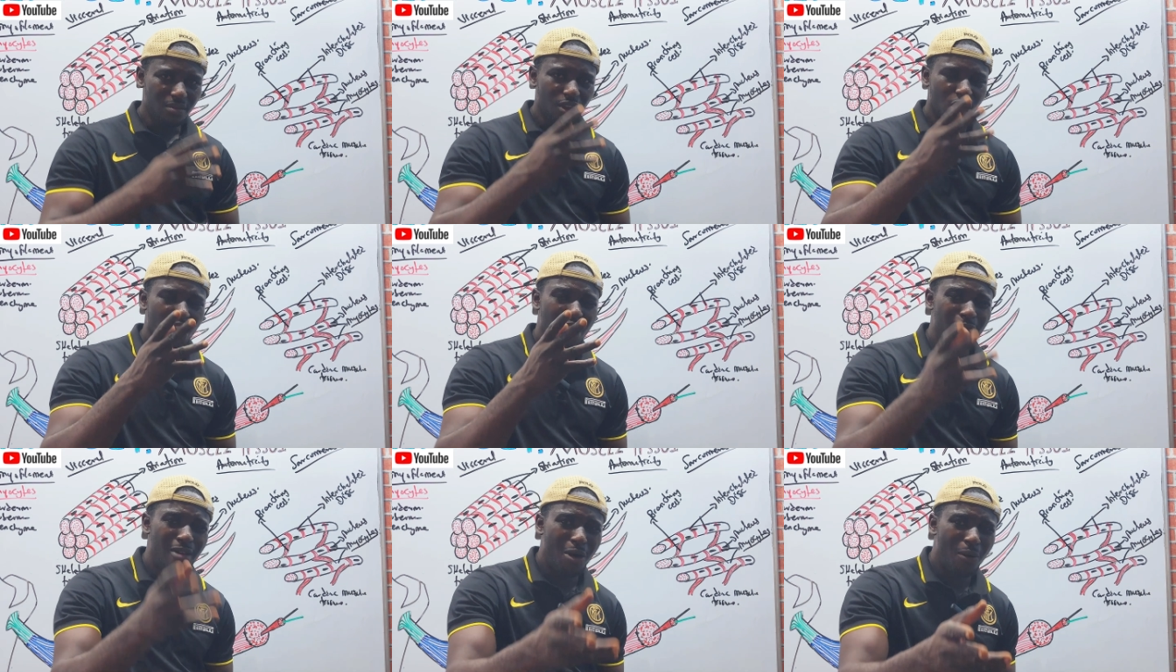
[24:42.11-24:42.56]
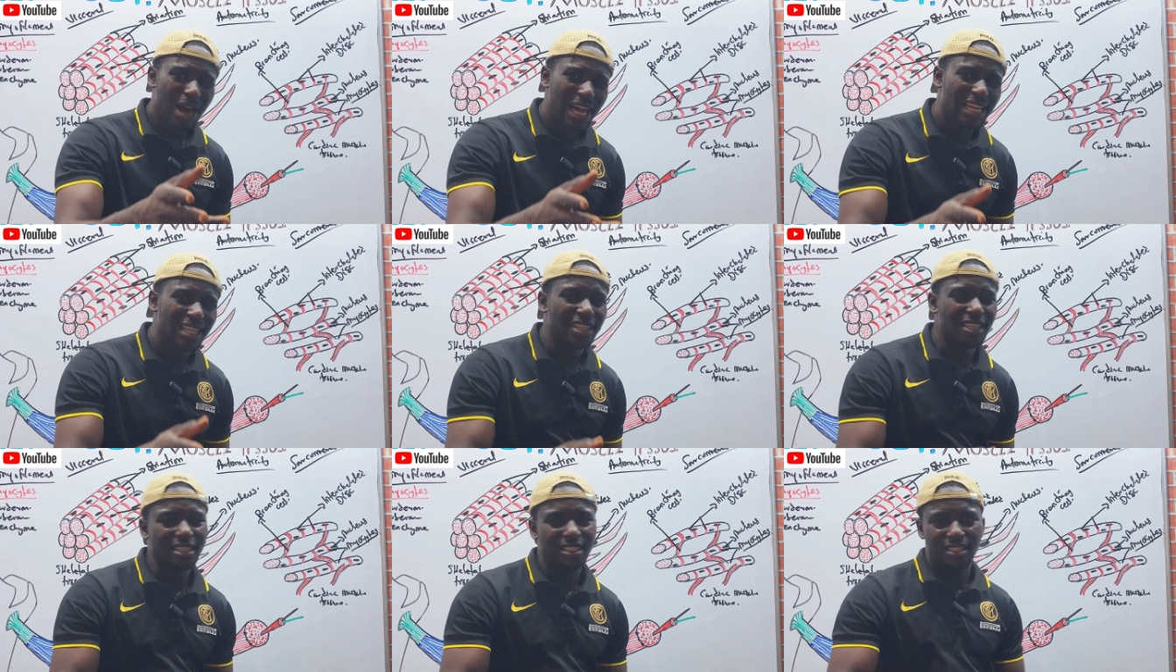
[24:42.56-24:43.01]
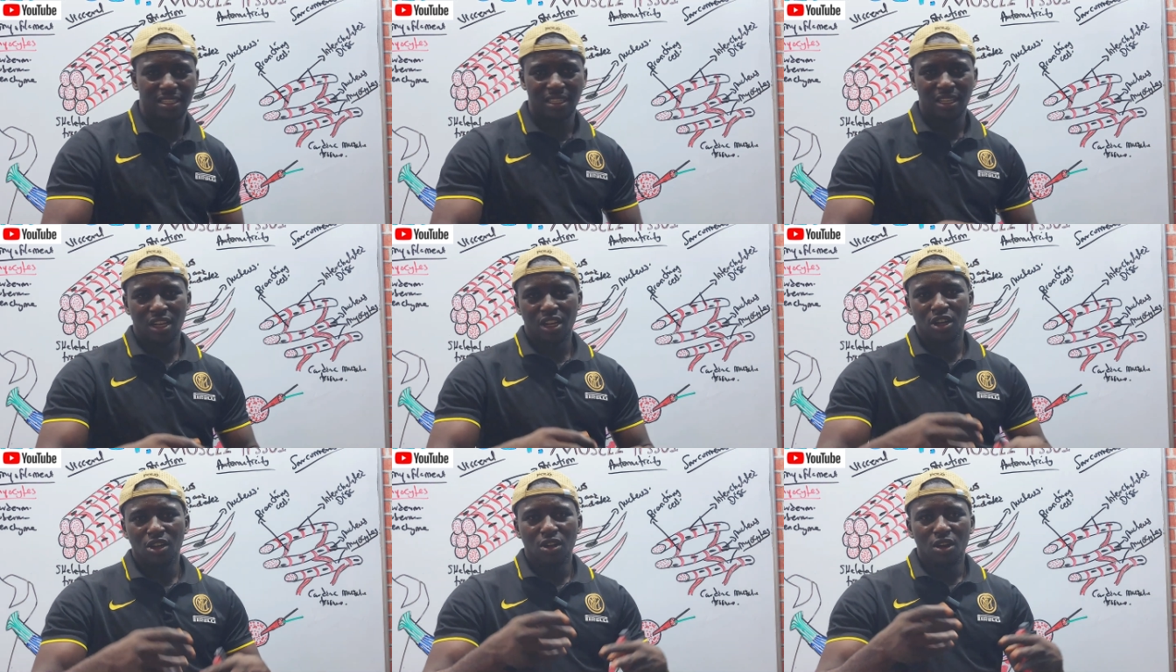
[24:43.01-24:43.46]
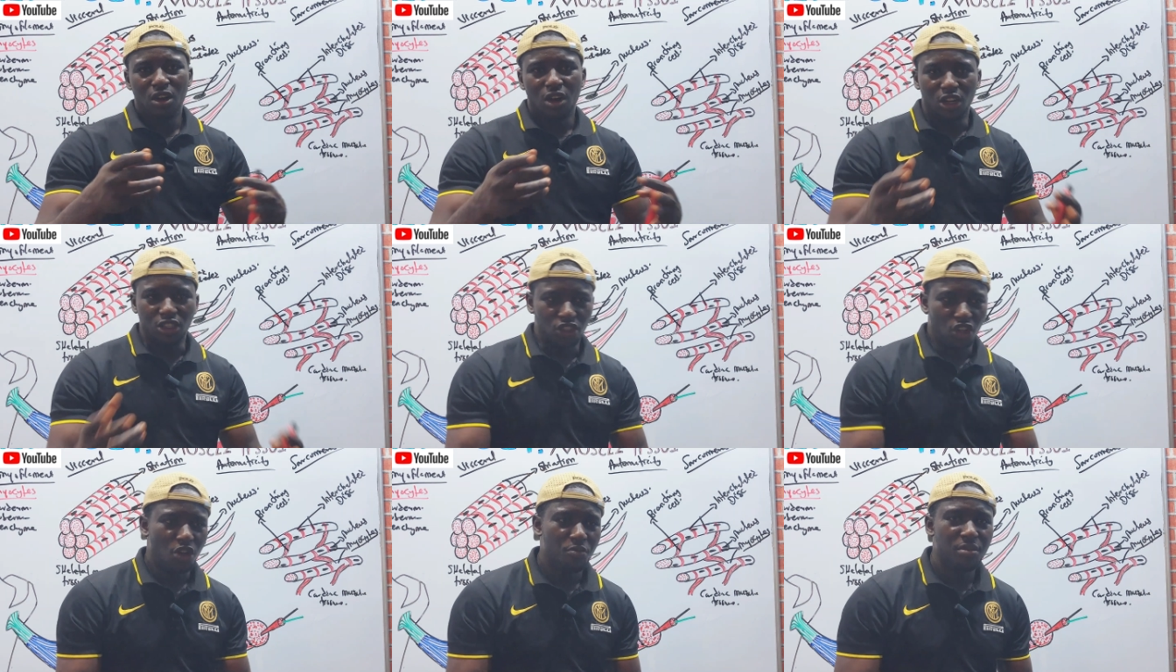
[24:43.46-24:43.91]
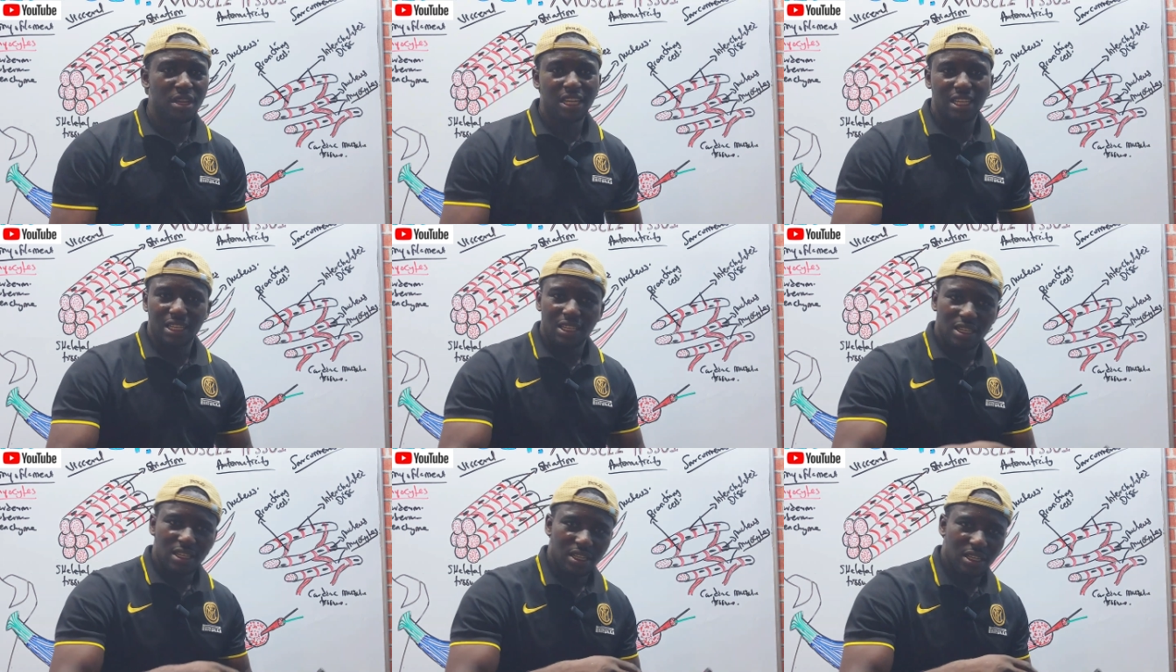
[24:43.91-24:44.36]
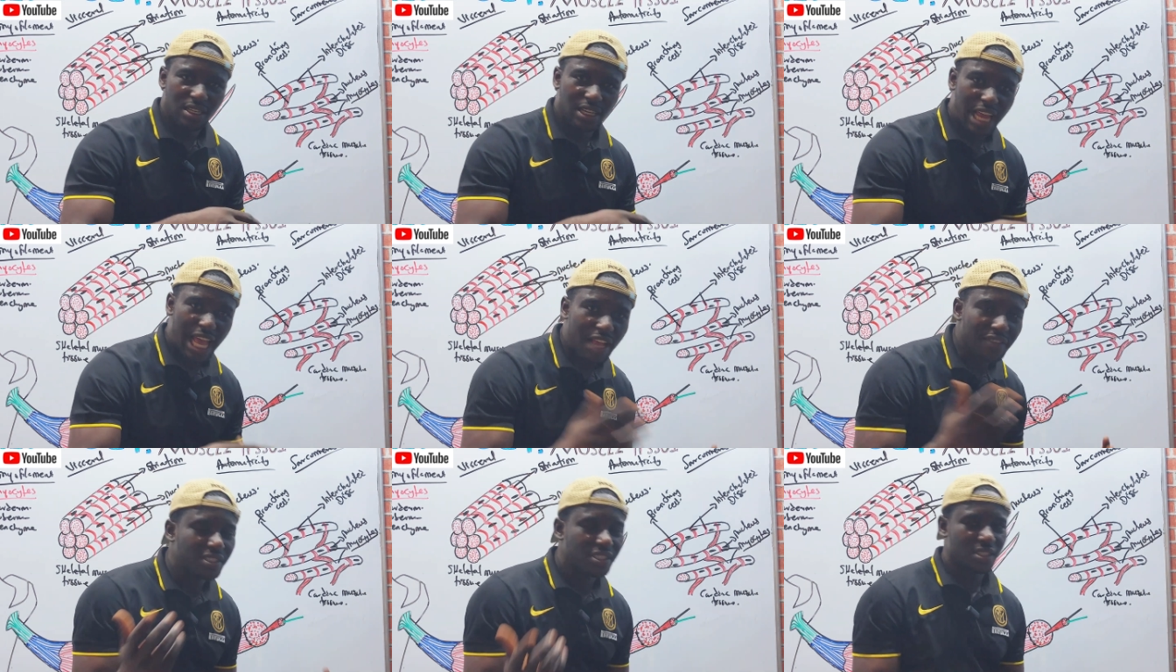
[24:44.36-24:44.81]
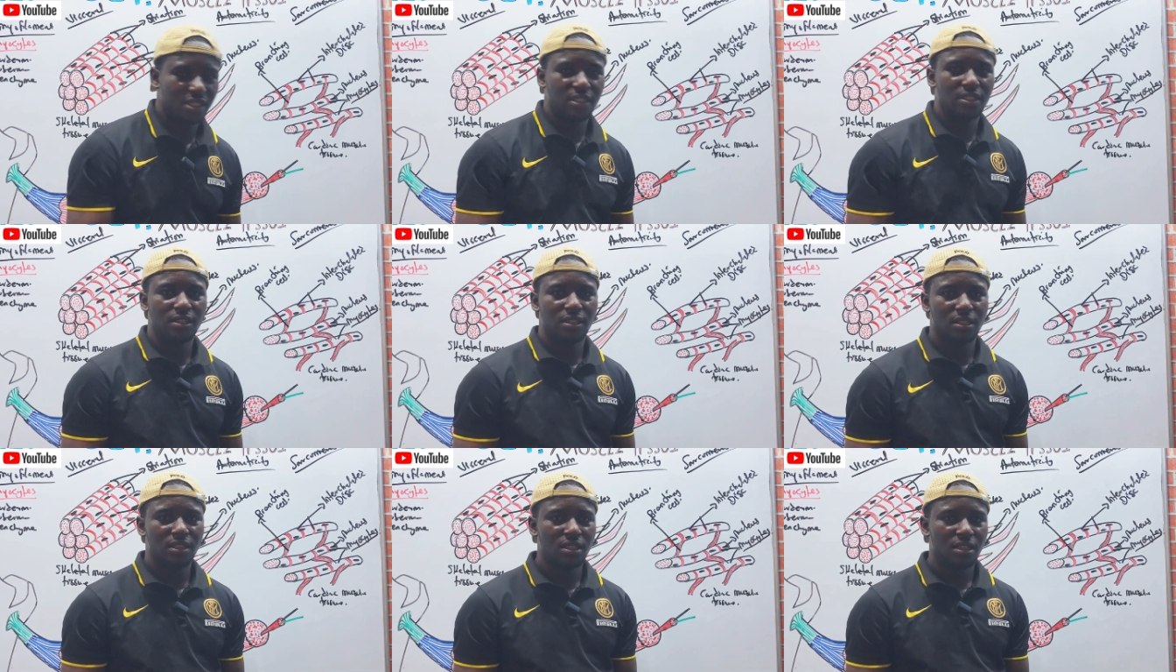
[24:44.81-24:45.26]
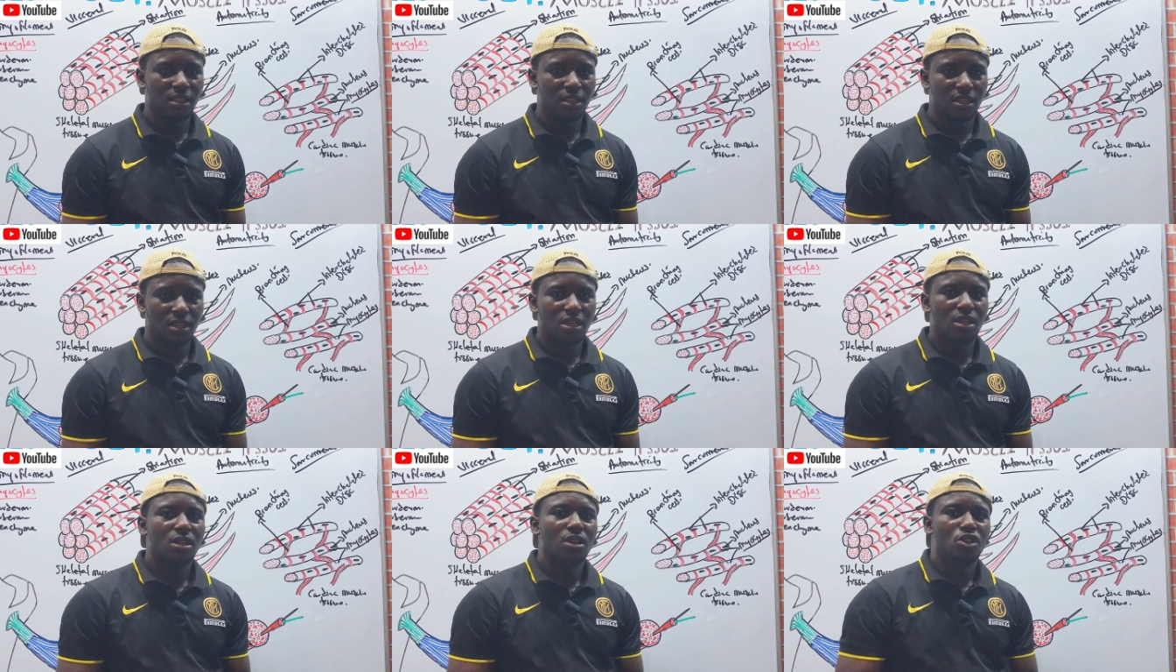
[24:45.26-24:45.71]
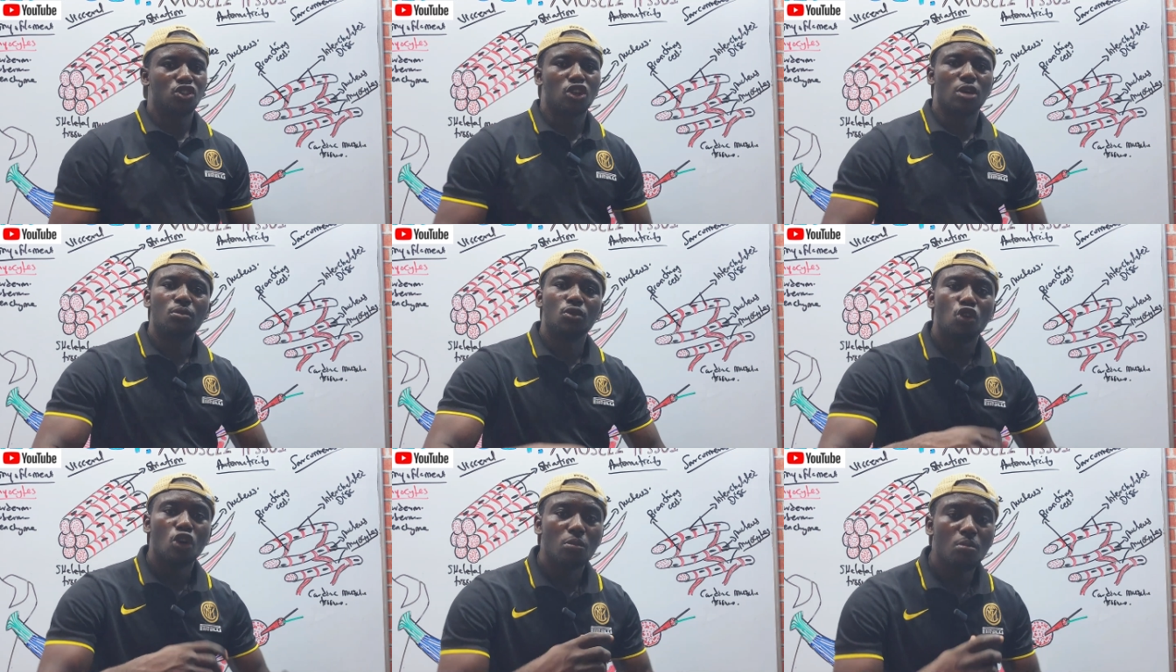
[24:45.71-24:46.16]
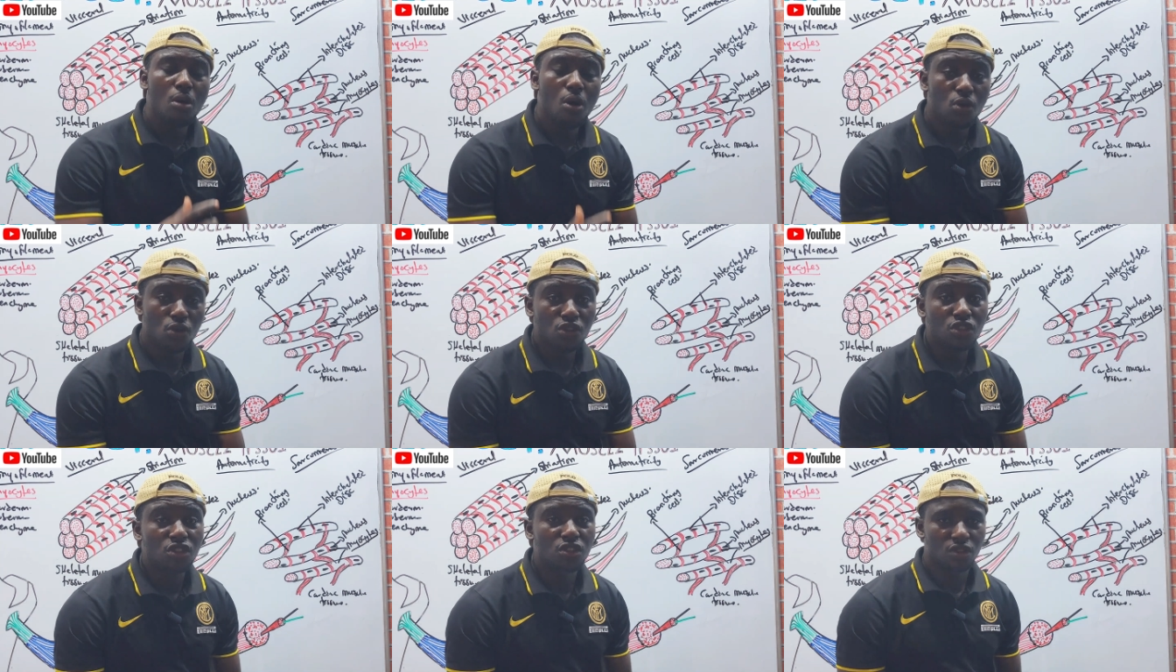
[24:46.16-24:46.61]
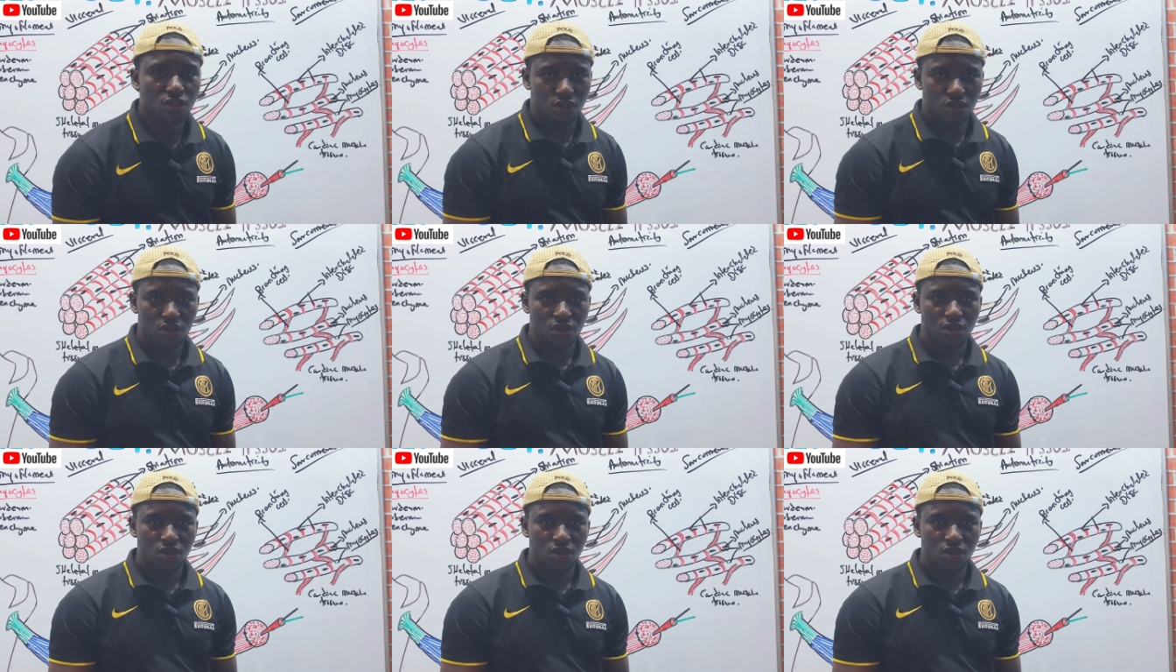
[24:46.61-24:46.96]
Number one is autonomic nerves, some hormones,